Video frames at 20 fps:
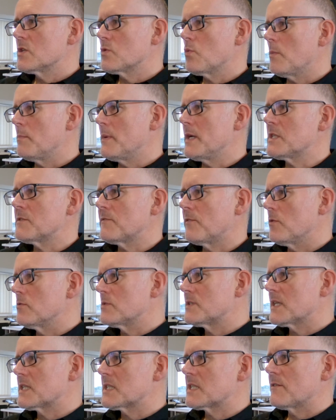So what makes
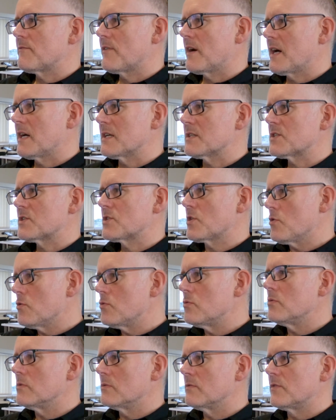Flotex FR
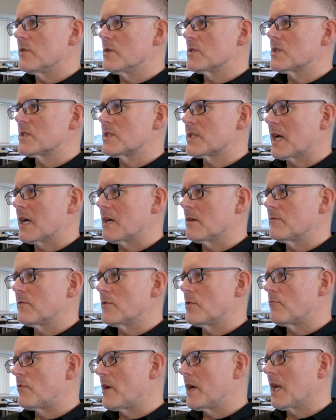so versatile
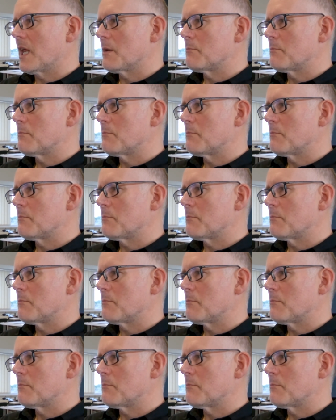for the rail